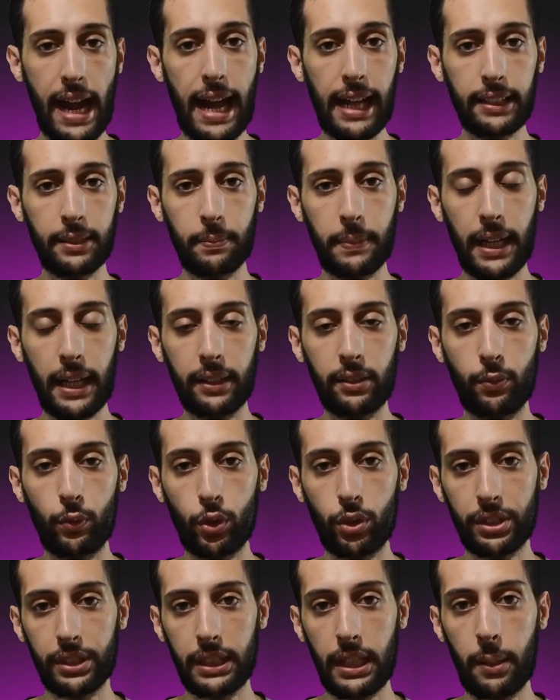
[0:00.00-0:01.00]
aspect, for
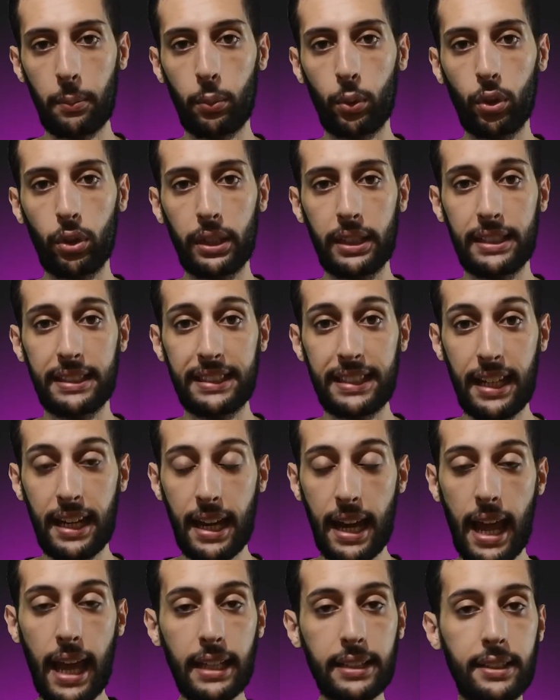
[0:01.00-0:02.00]
example, is the
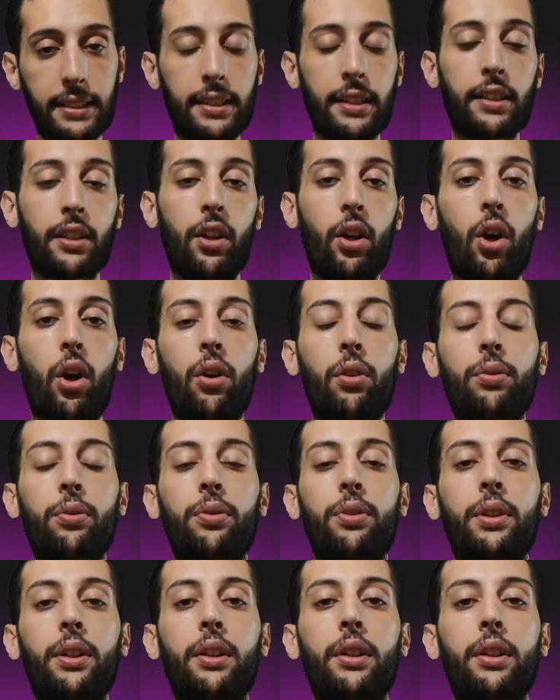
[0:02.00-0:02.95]
nesting of